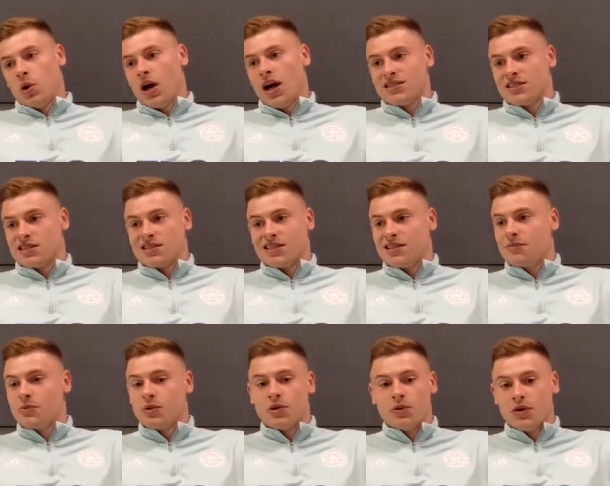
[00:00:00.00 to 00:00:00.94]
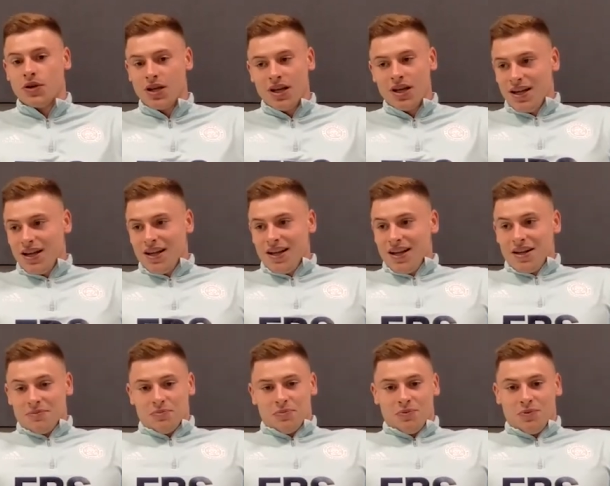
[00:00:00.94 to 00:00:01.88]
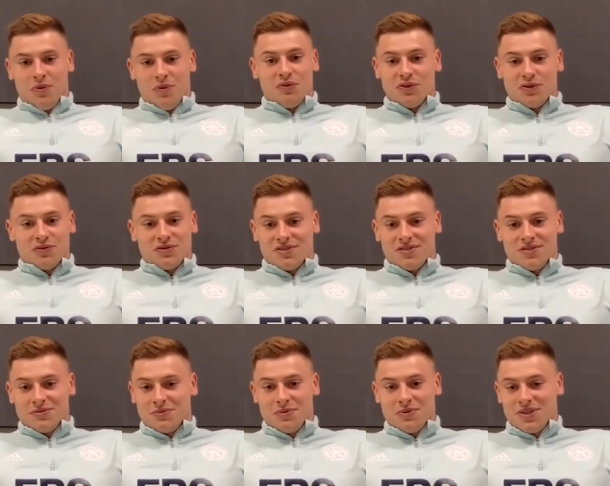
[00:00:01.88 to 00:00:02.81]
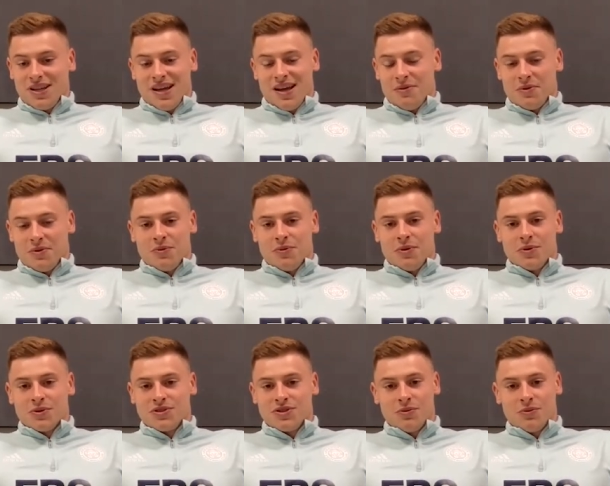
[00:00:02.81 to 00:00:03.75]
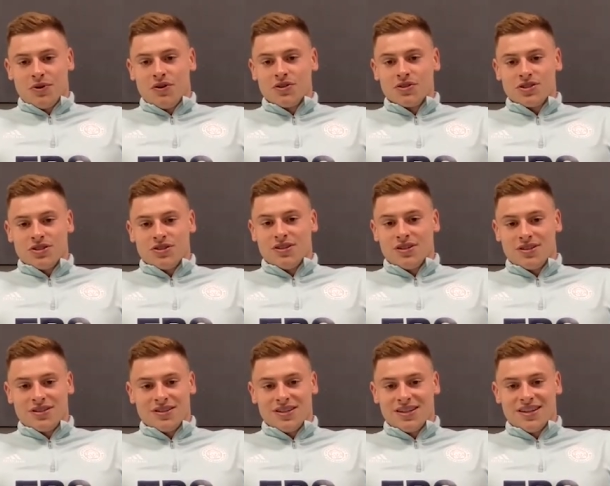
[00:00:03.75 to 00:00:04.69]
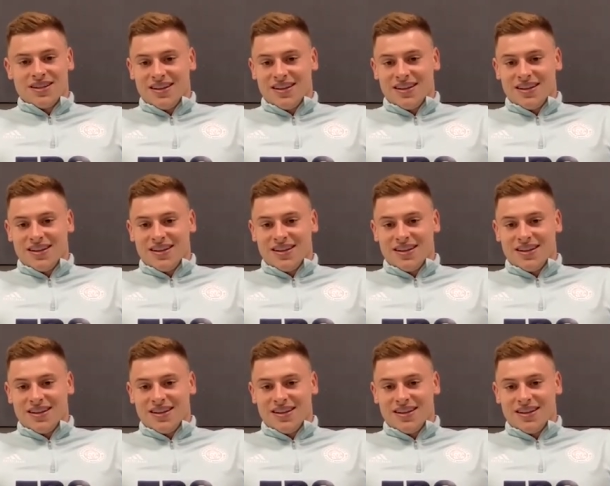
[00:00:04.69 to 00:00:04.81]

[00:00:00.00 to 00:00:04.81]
But as a team, we we were just yeah we, we were top notch, and